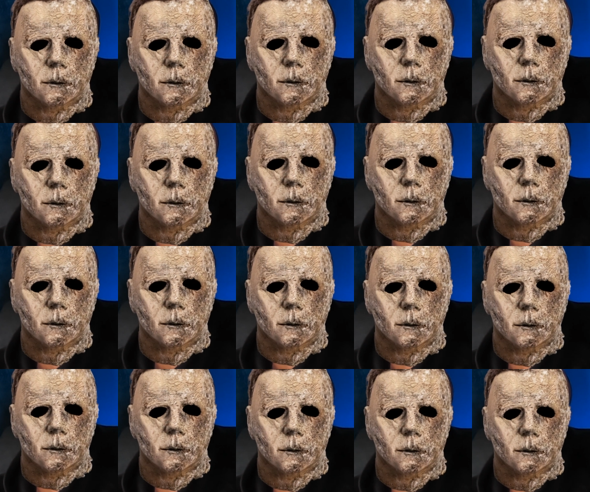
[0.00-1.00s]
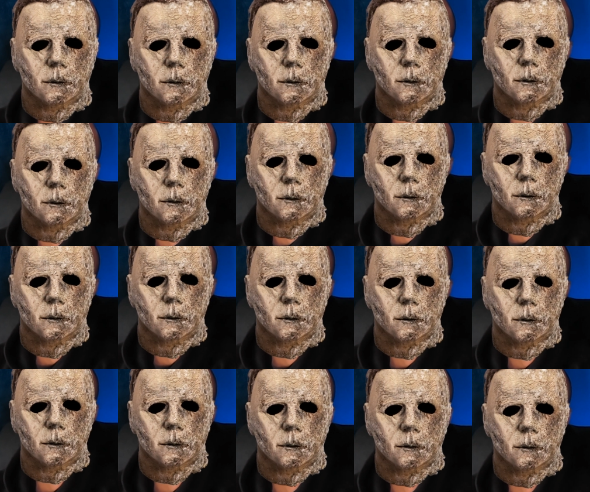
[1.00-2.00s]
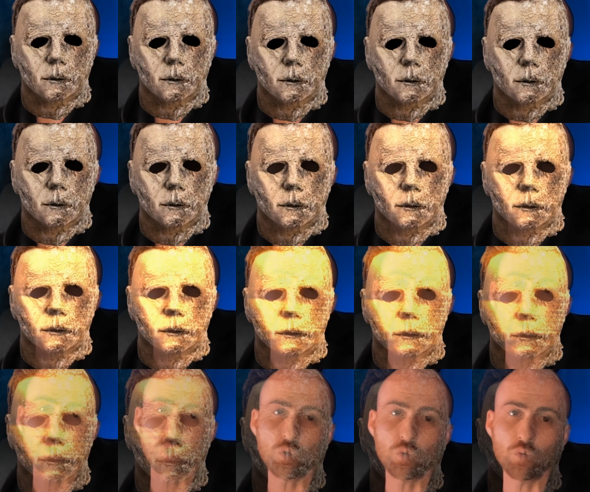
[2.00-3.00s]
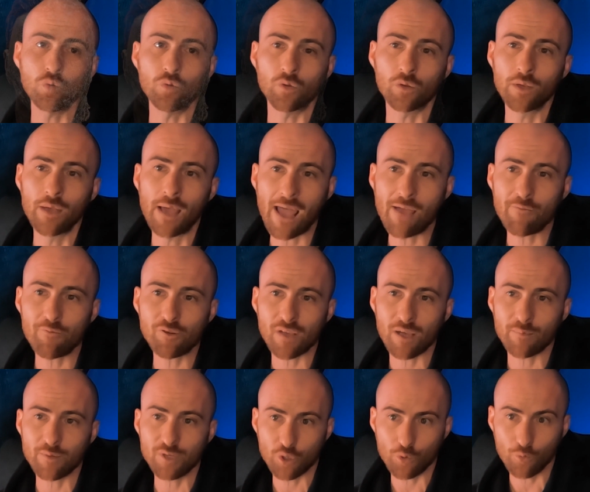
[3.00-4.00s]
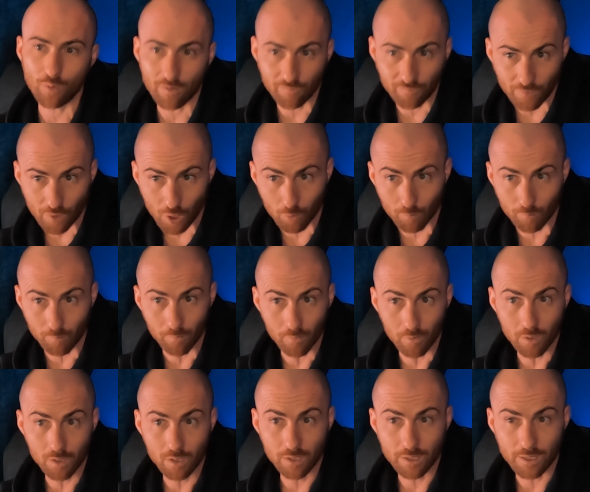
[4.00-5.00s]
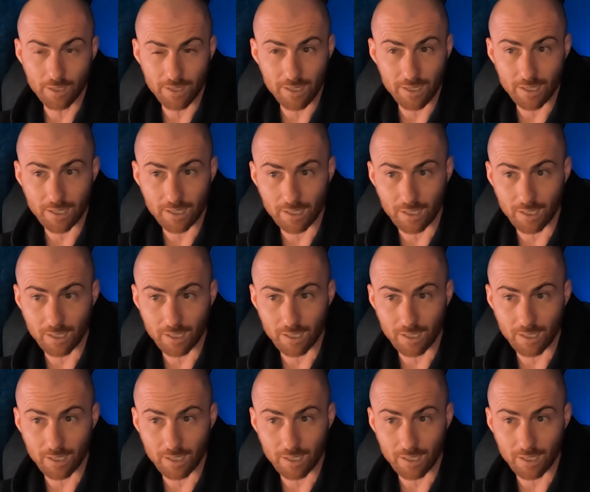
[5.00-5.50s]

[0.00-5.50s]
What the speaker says: And, like, I don't want to be rude, but, dude, every time I see you in a film, it